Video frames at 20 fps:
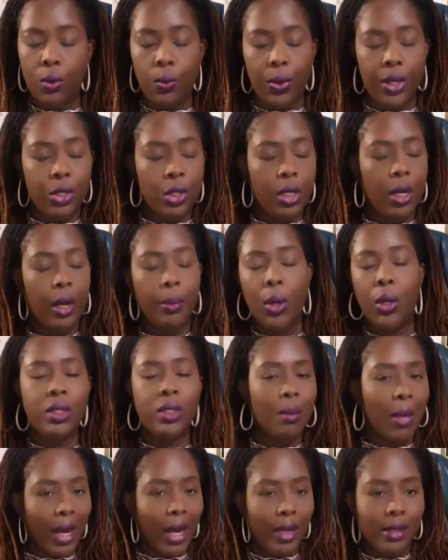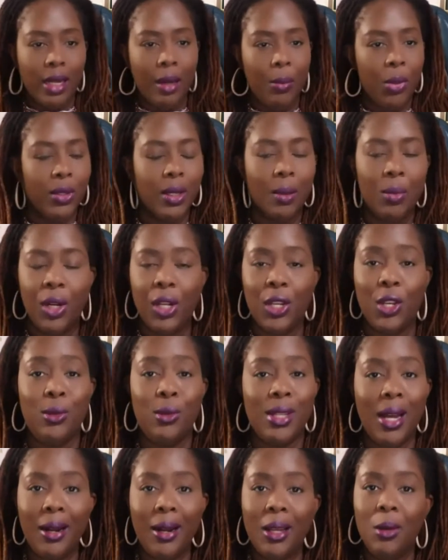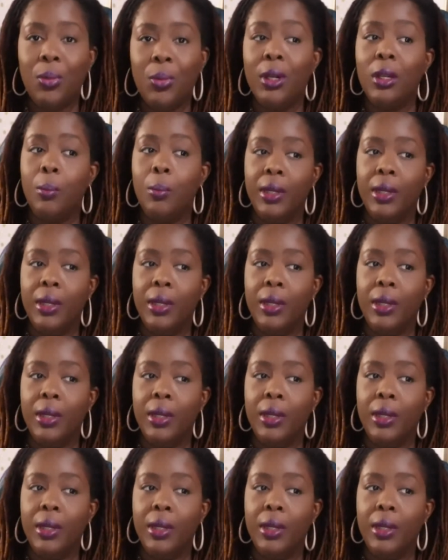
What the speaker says: which in most of my examples, I'm going to use HoneyBook,